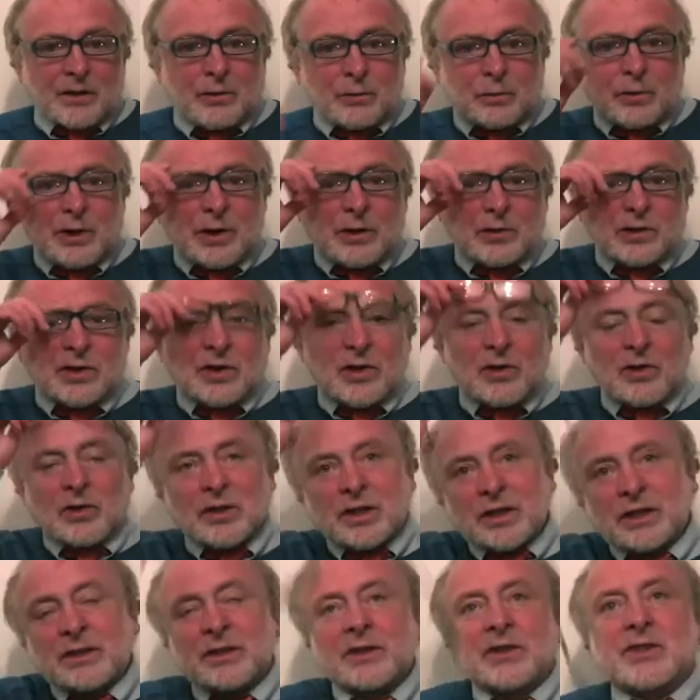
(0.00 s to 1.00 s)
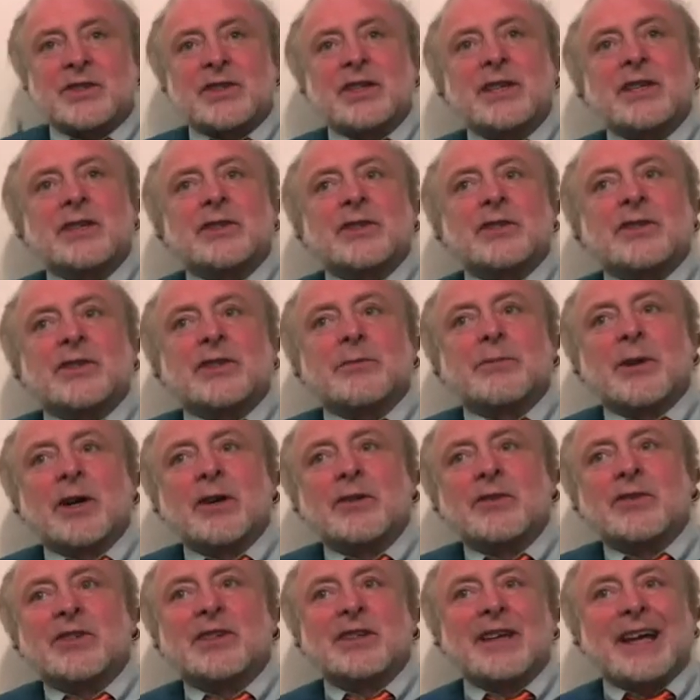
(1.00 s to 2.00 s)
We all talk as teachers
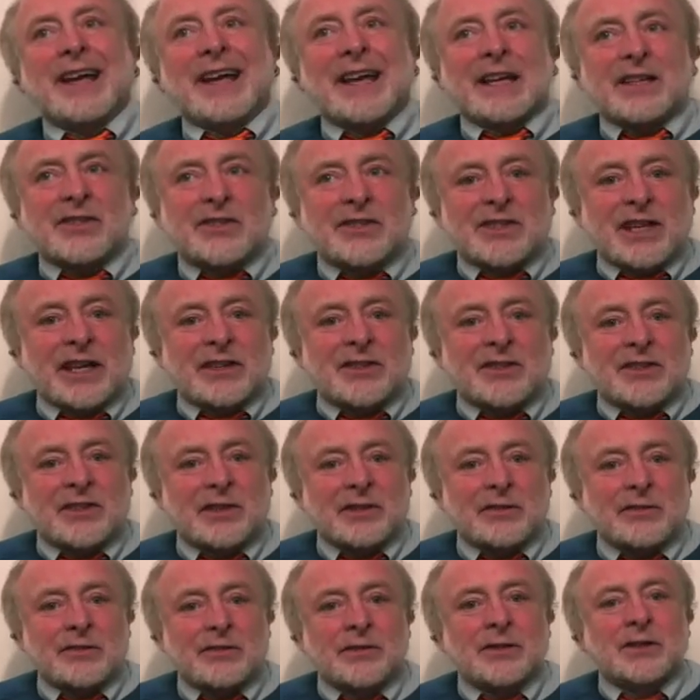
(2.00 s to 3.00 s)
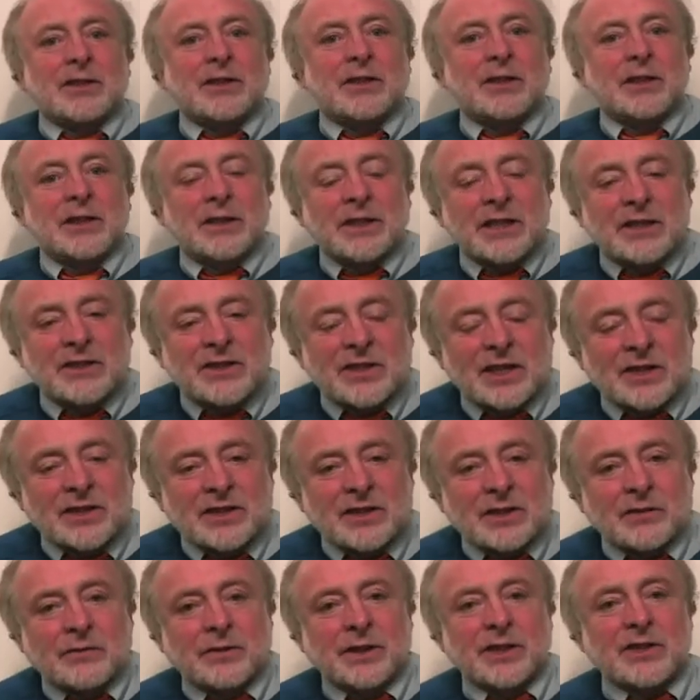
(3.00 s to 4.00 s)
about extensive and
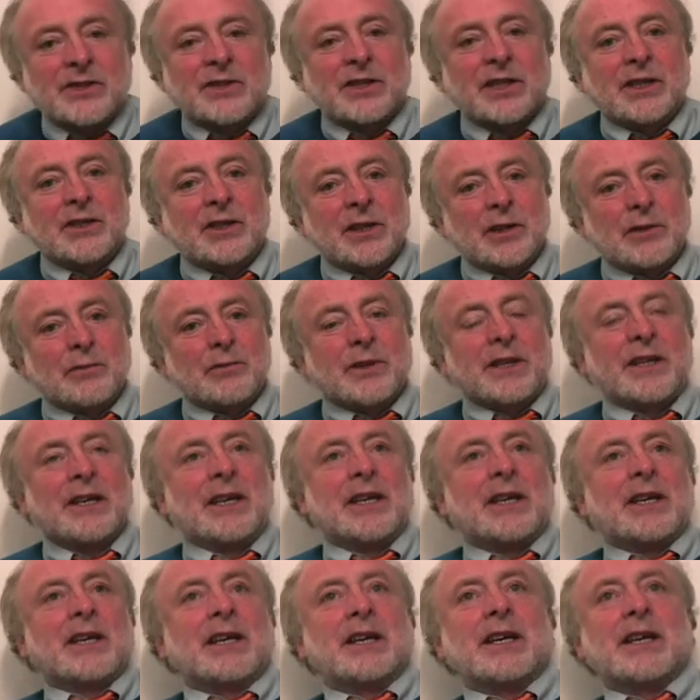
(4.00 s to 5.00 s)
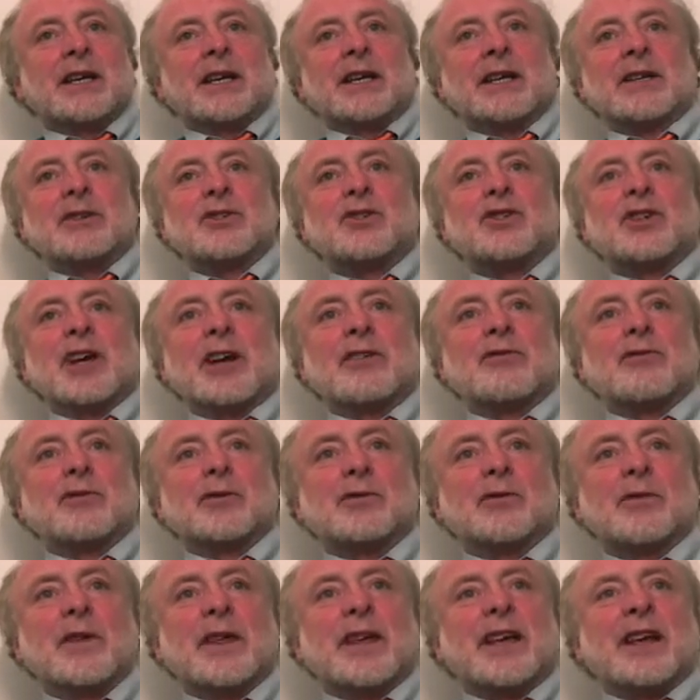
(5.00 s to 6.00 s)
intensive listening, don't we? In
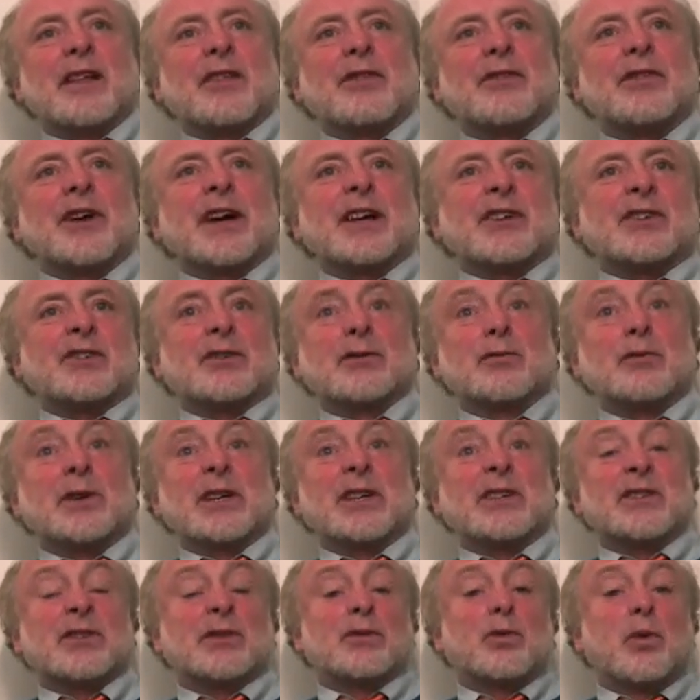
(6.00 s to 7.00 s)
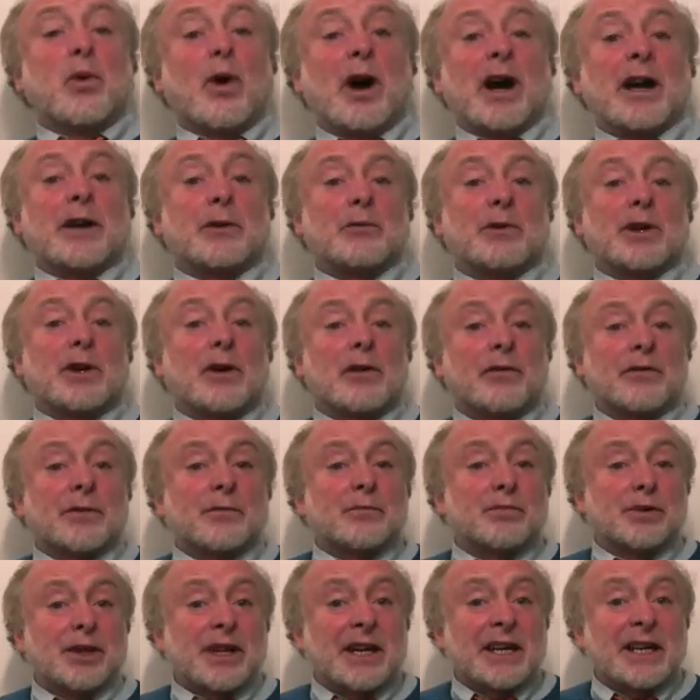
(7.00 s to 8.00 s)
general, that's a reason why we
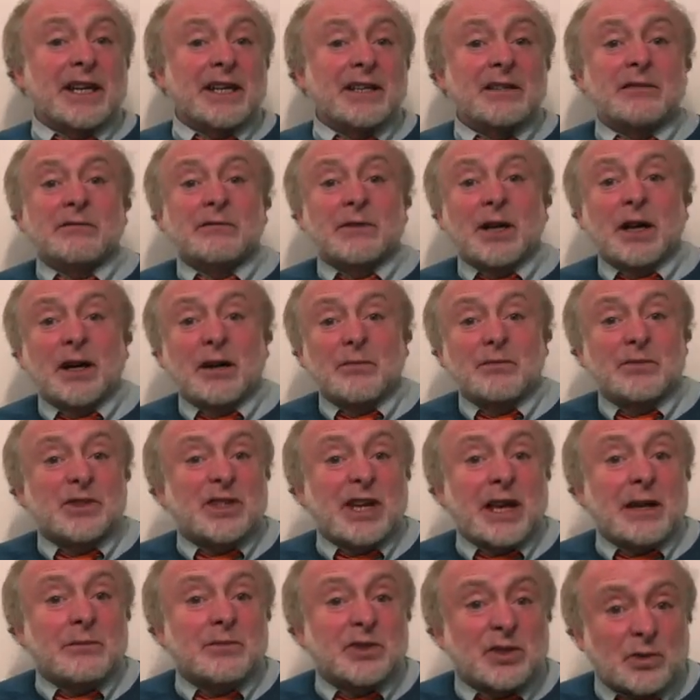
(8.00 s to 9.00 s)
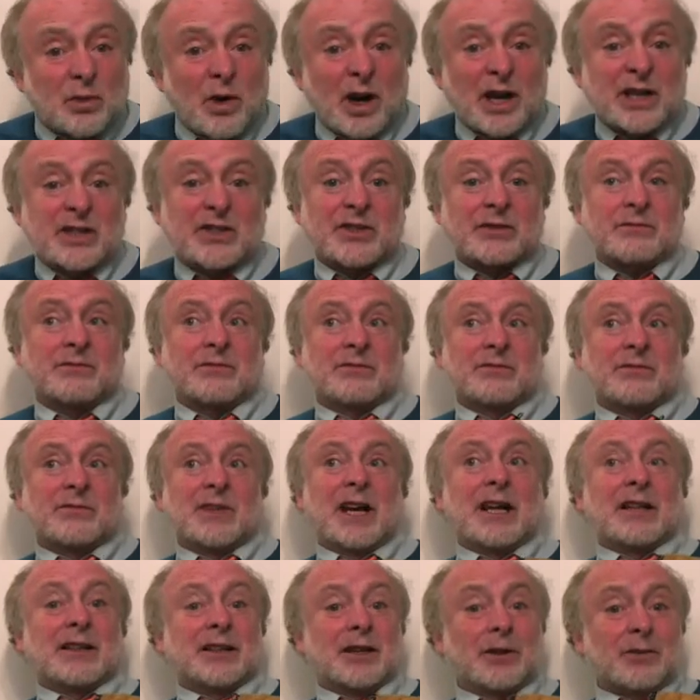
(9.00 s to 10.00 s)
often play tapes twice
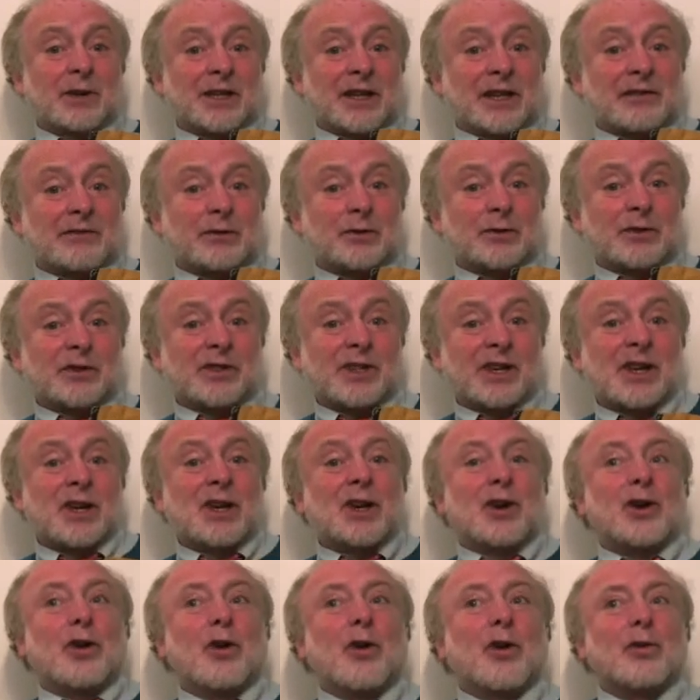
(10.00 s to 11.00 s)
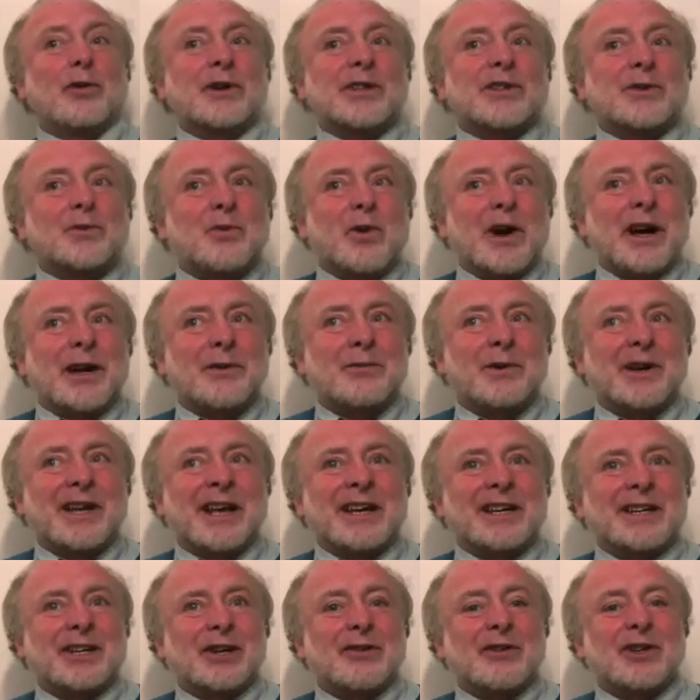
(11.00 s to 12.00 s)
at lower levels, or it's why we
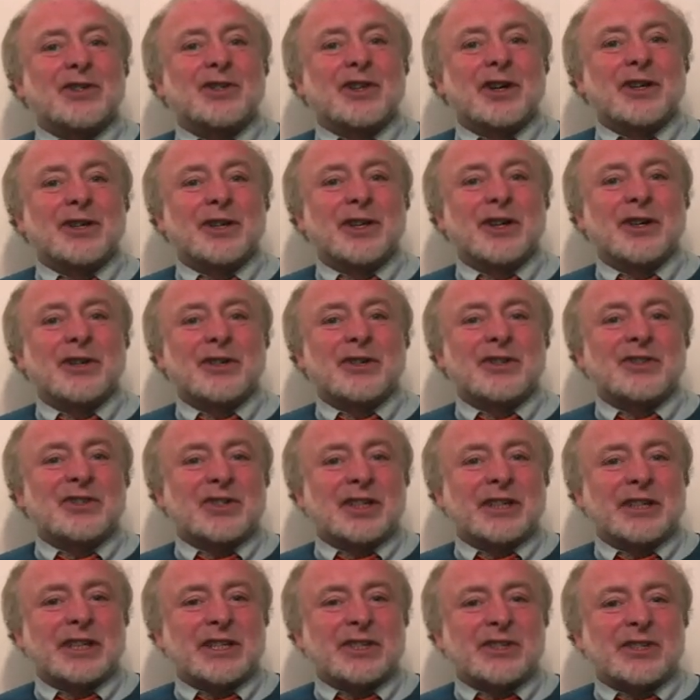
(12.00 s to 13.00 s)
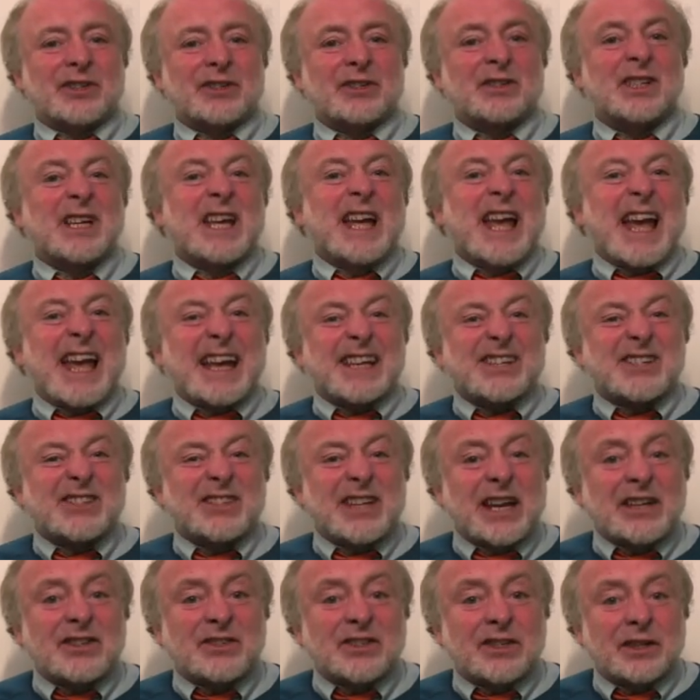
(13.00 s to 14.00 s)
encourage our learners to listen
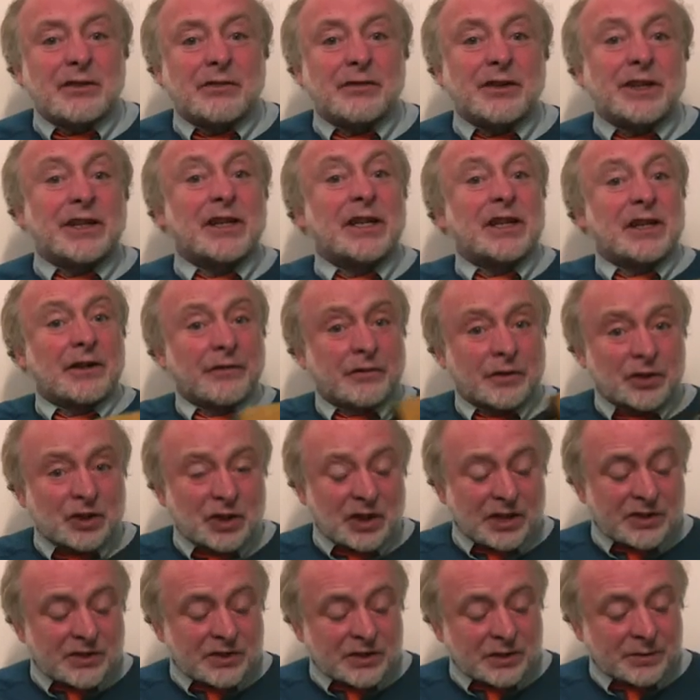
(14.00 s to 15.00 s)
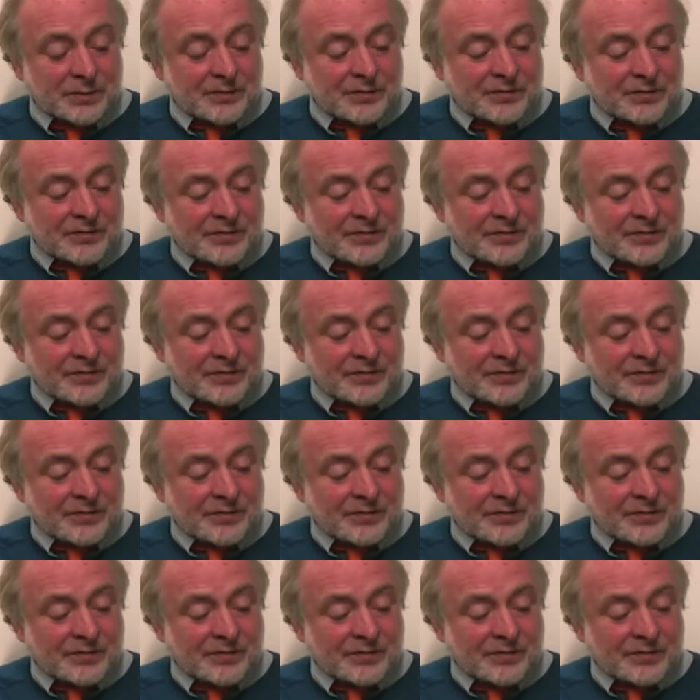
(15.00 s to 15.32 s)
extensively for gist